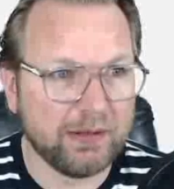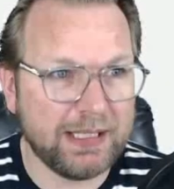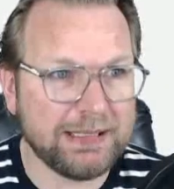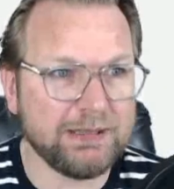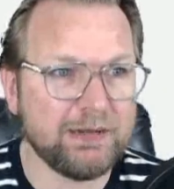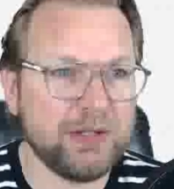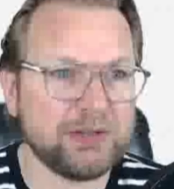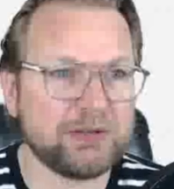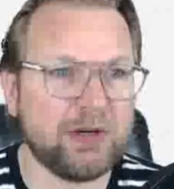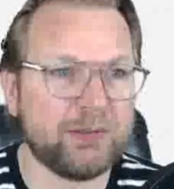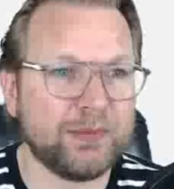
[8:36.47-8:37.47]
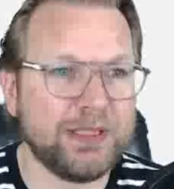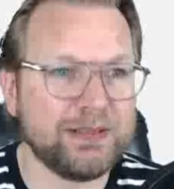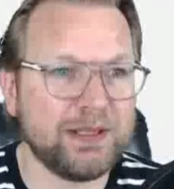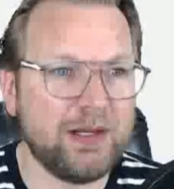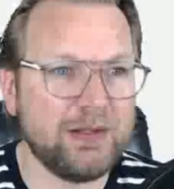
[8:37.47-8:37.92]
Alan Ostroff
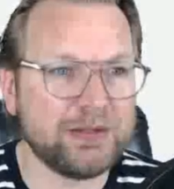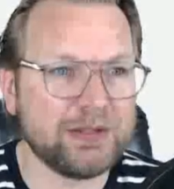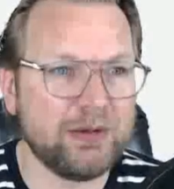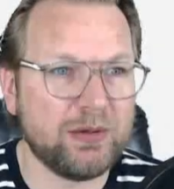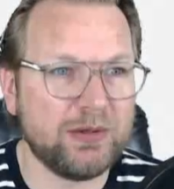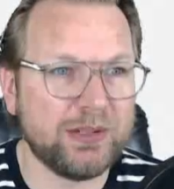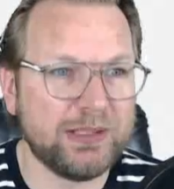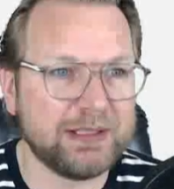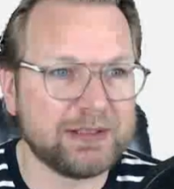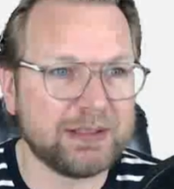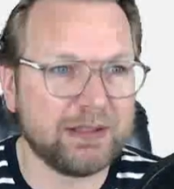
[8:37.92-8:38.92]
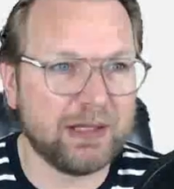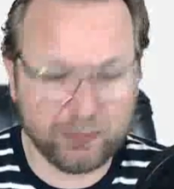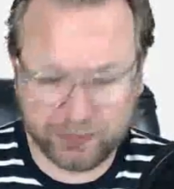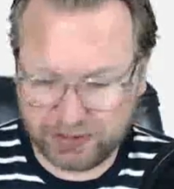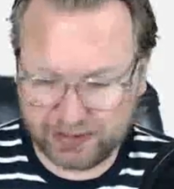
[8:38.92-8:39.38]
is also on the list here. I
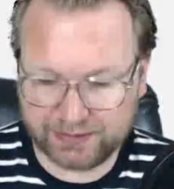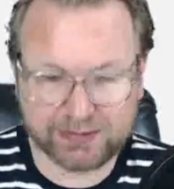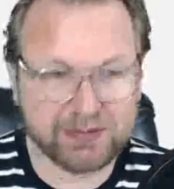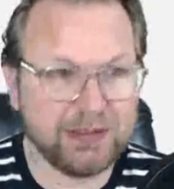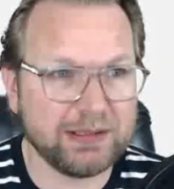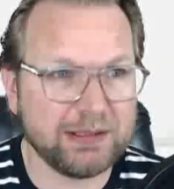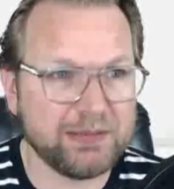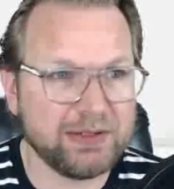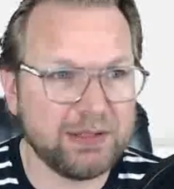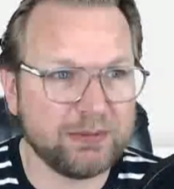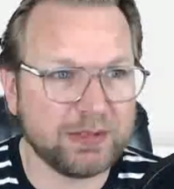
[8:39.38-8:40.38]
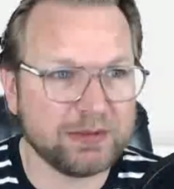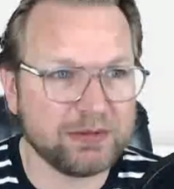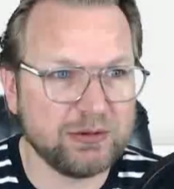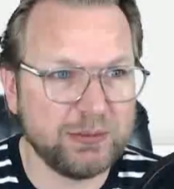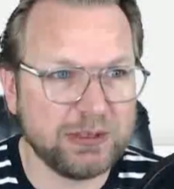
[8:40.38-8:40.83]
hope you guys can see it. Let me see if I can
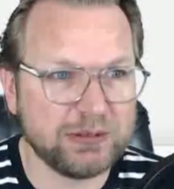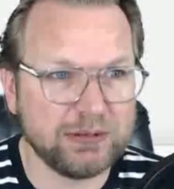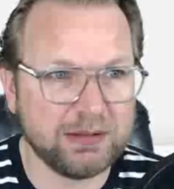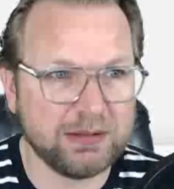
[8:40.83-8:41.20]
zoom in.